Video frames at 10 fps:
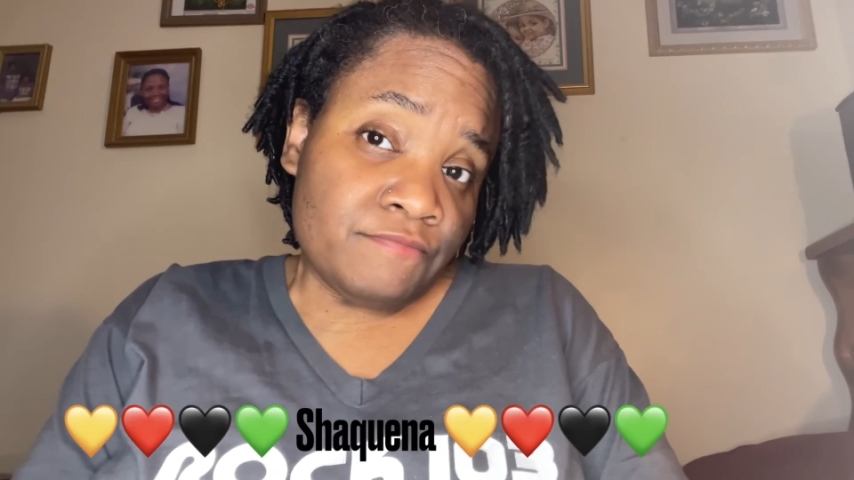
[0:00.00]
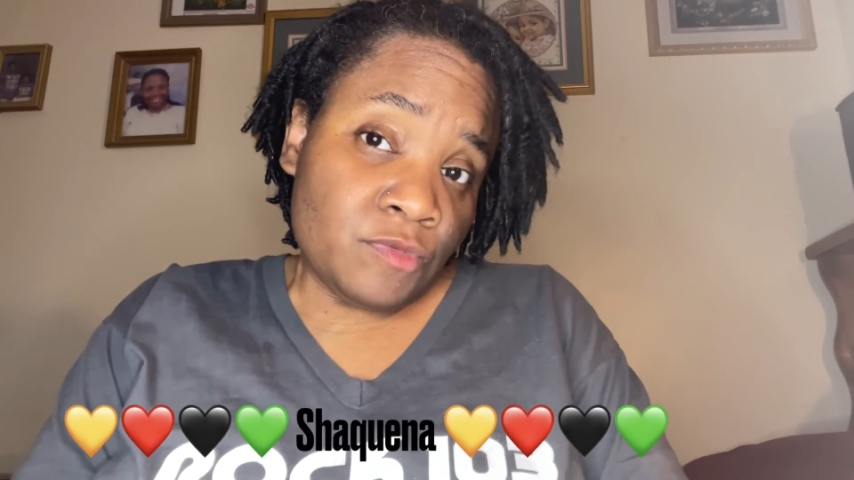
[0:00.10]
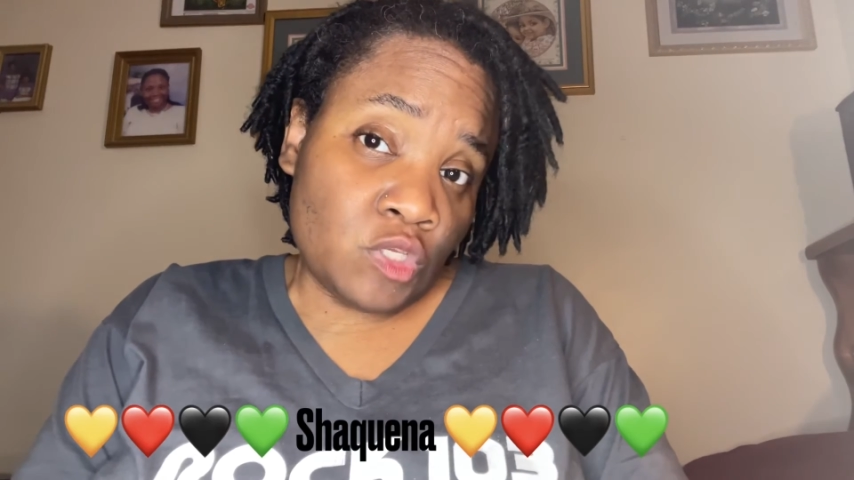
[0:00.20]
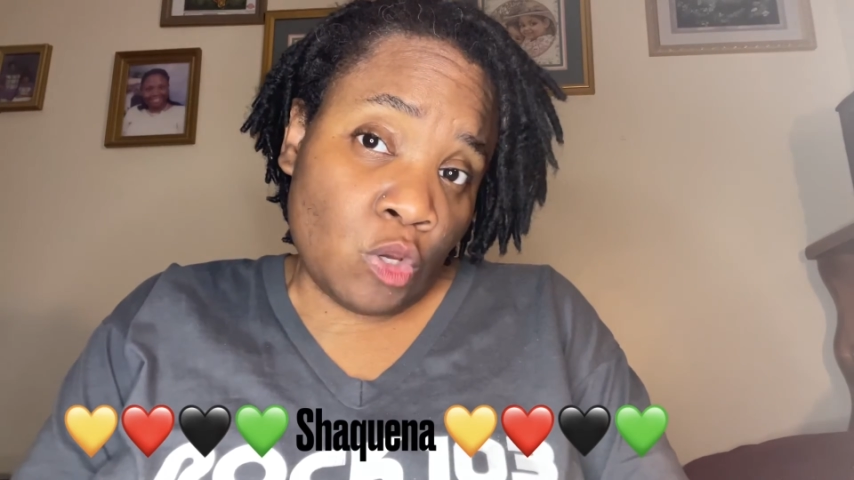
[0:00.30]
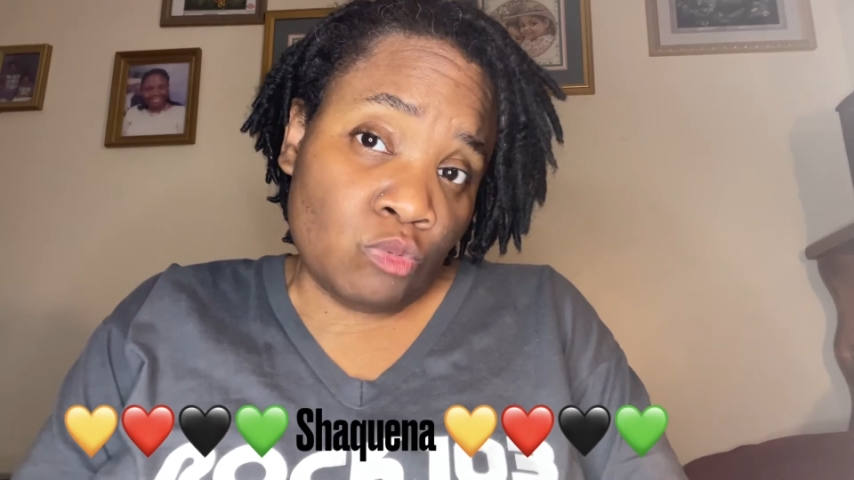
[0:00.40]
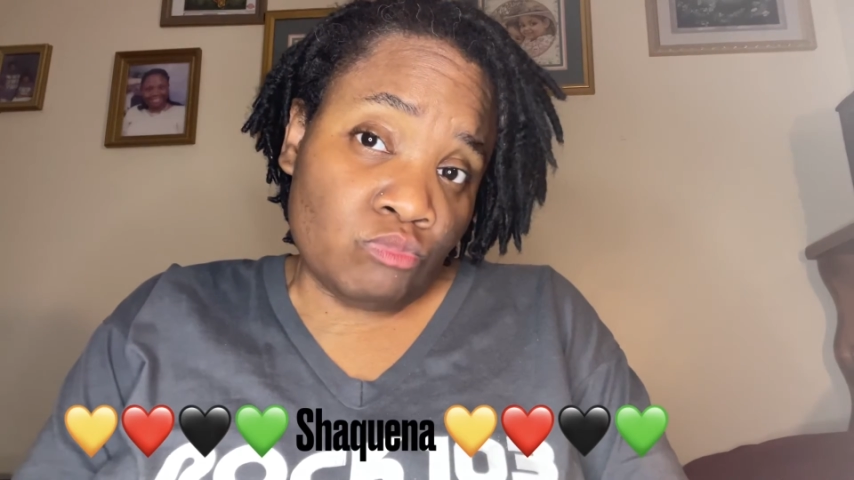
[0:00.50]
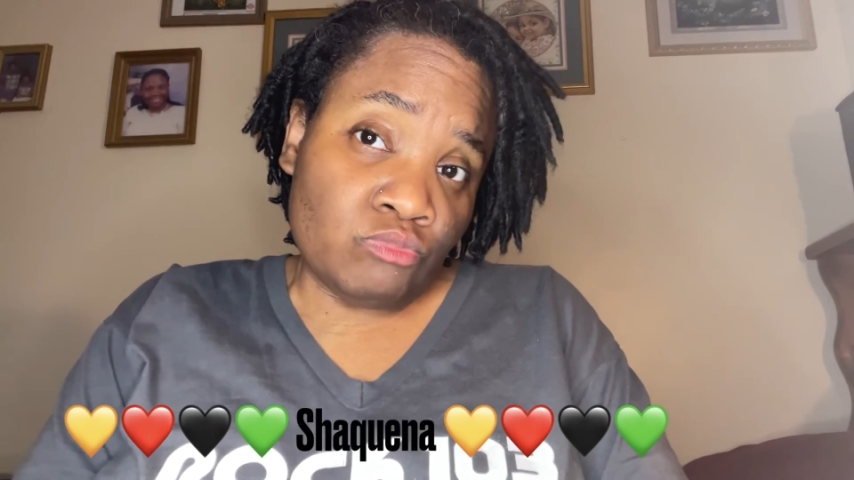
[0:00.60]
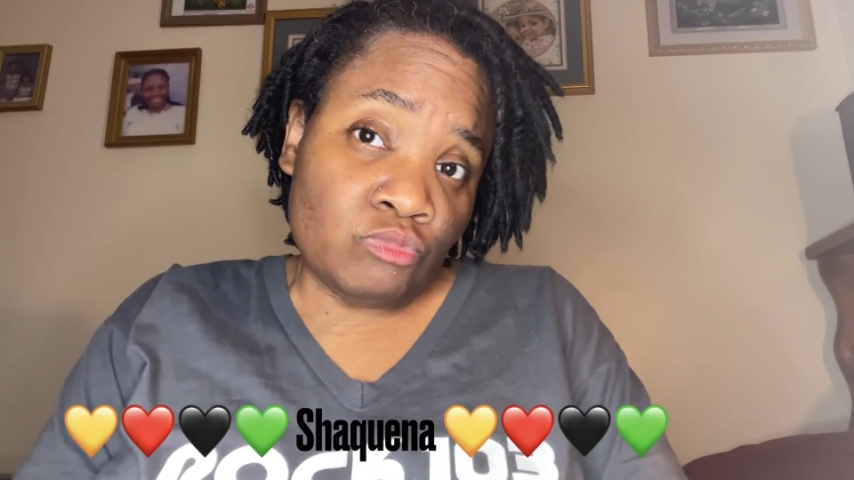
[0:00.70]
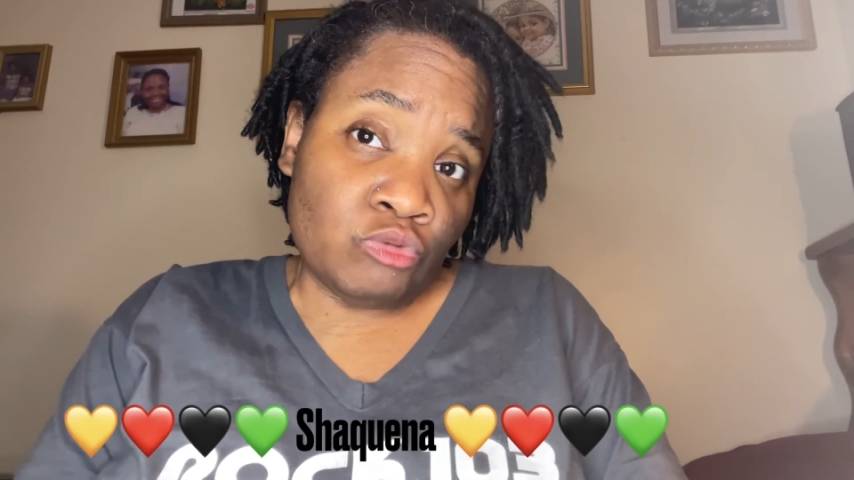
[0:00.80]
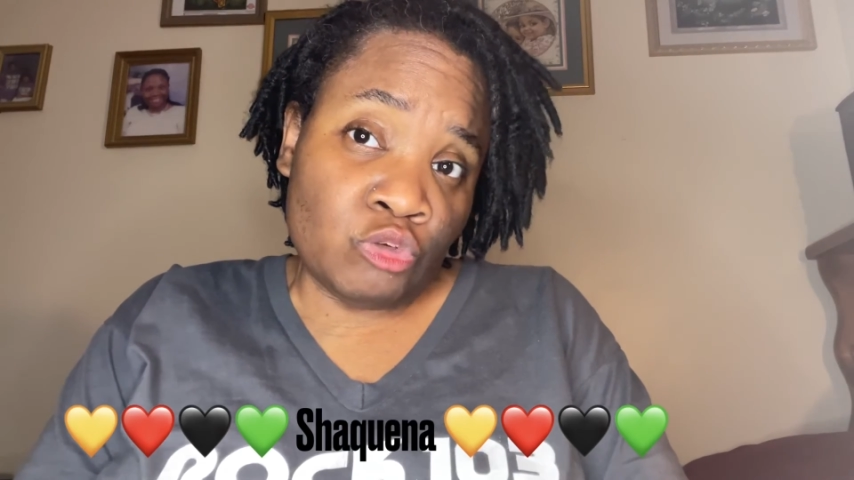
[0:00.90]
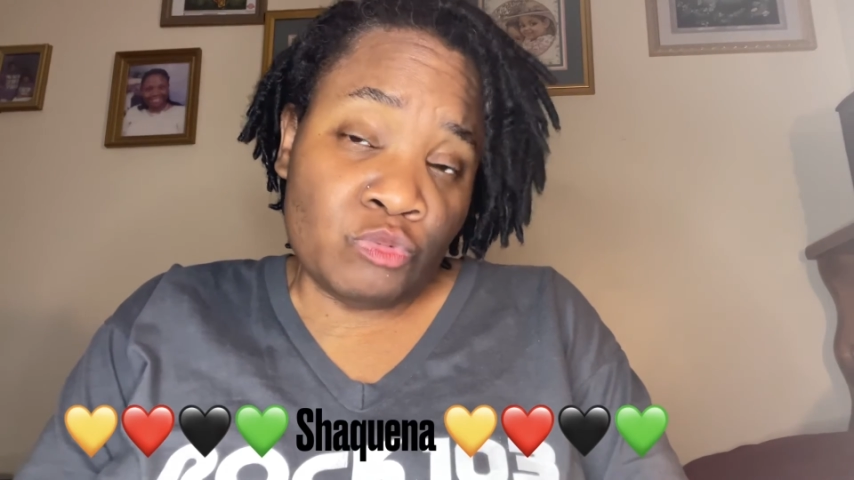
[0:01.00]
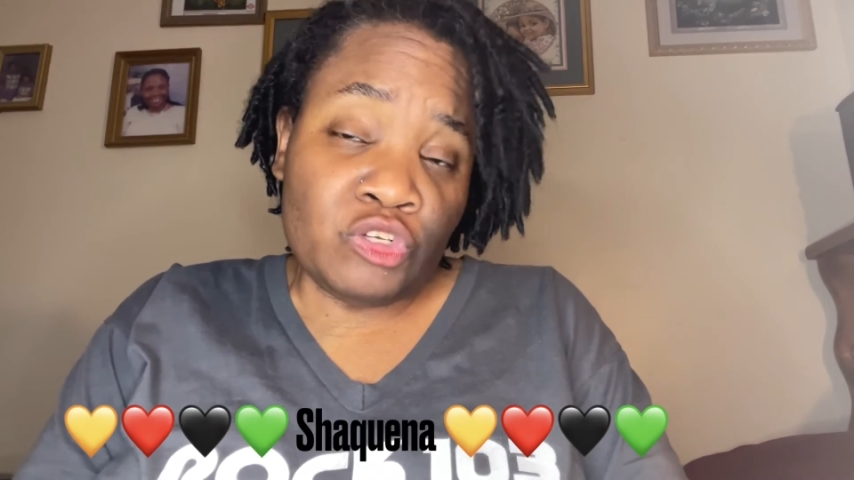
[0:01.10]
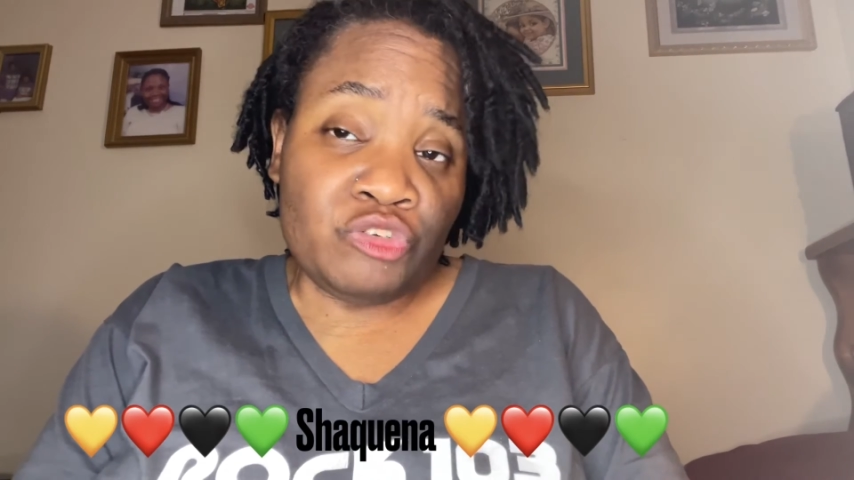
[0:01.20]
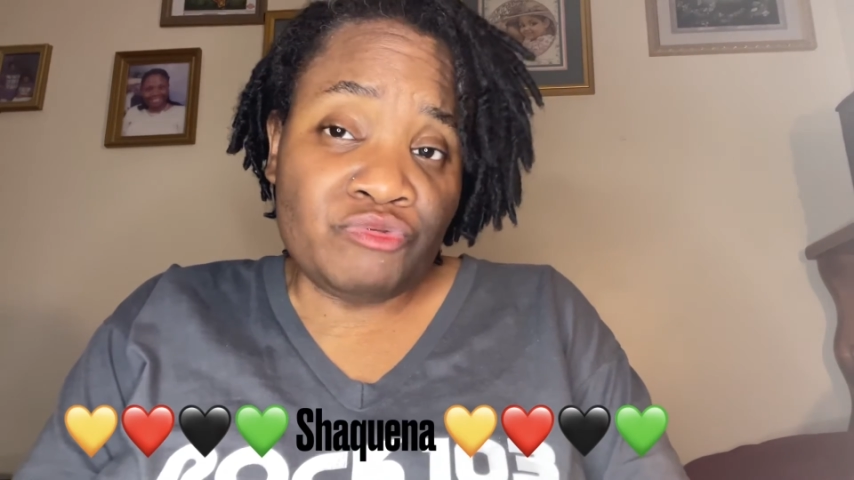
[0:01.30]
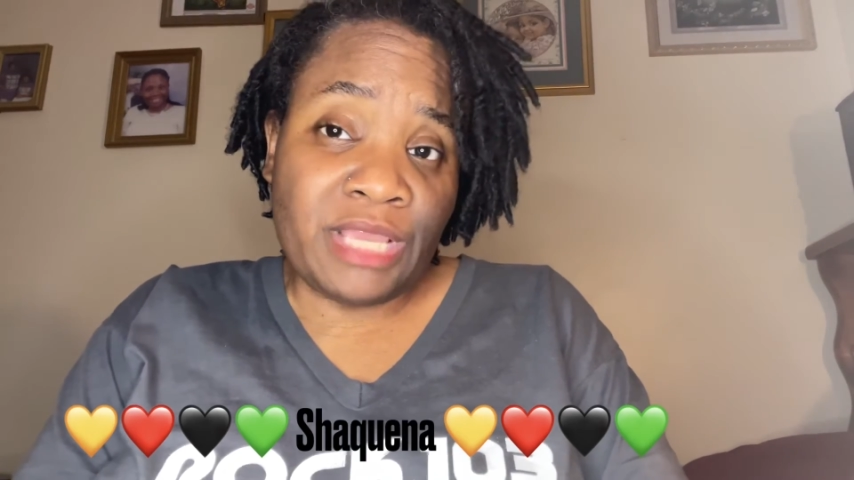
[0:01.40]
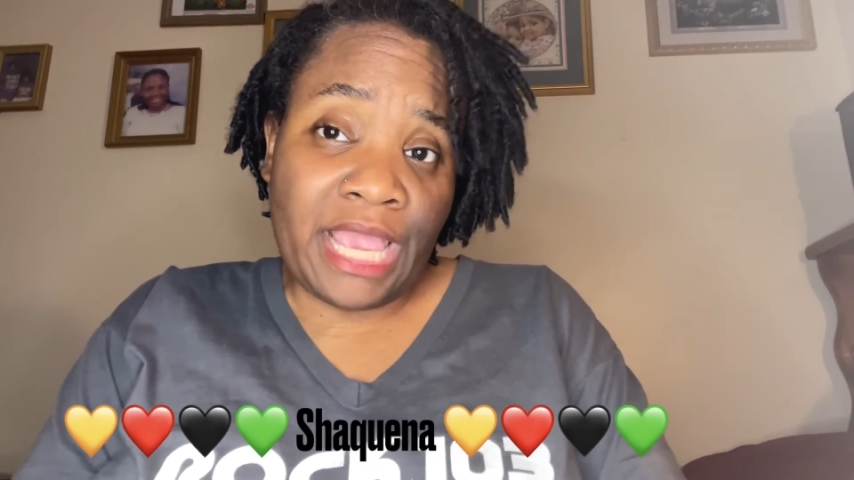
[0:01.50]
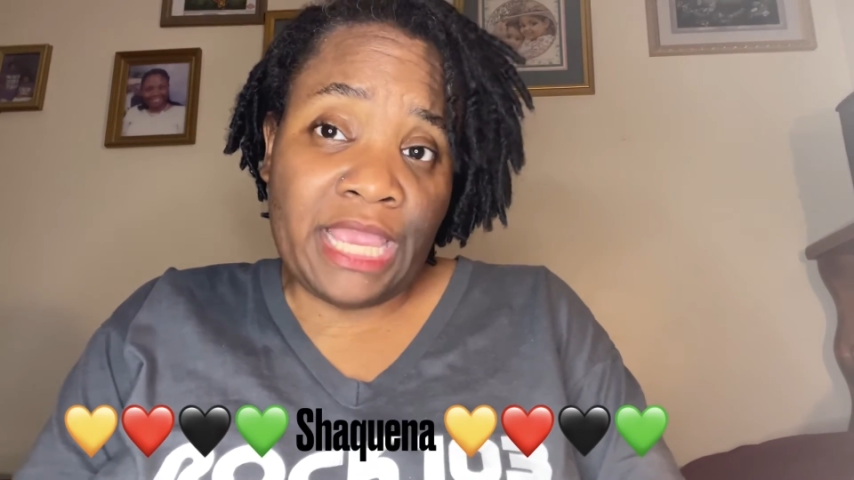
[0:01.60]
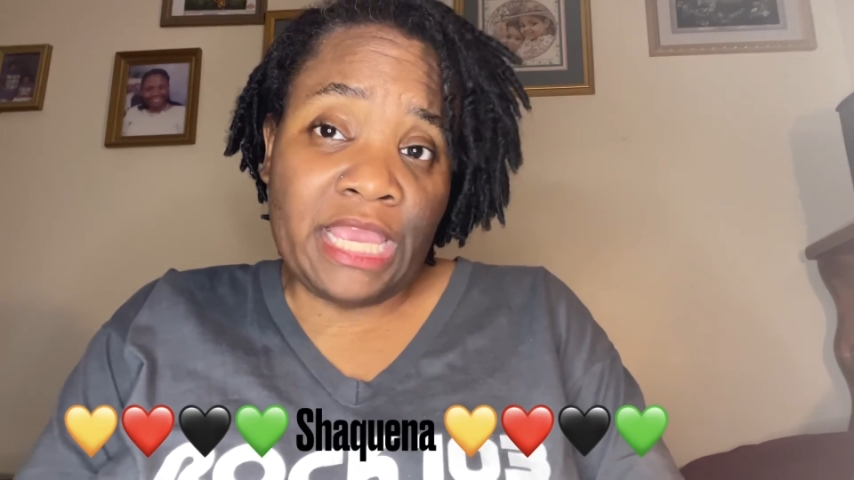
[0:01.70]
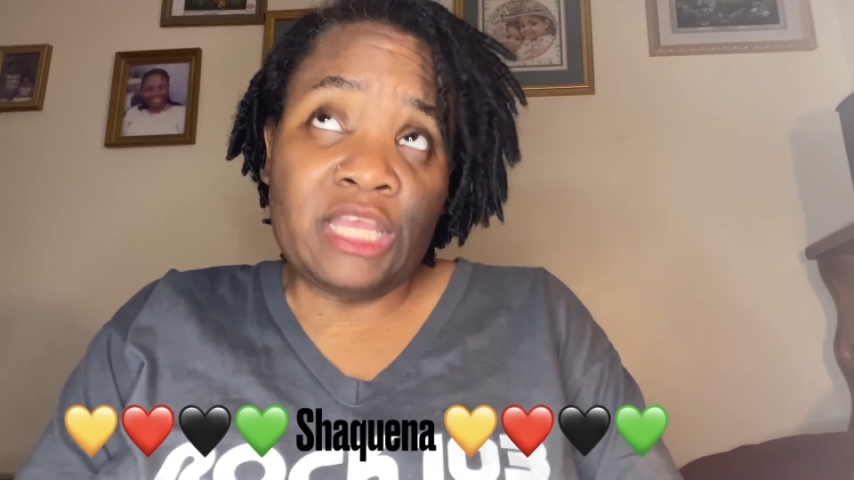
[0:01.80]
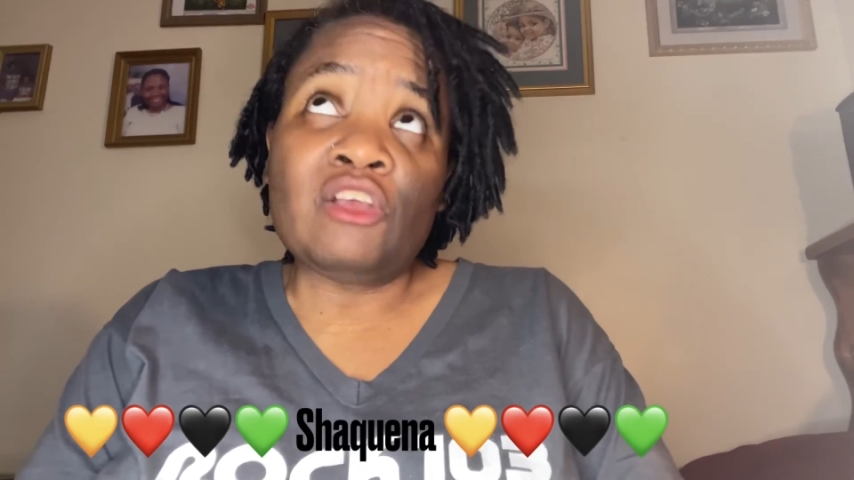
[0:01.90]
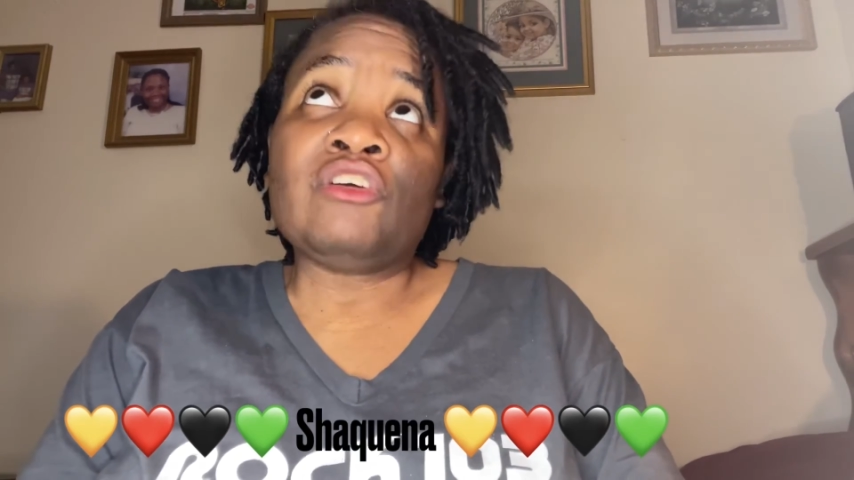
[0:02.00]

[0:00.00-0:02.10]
So do what you can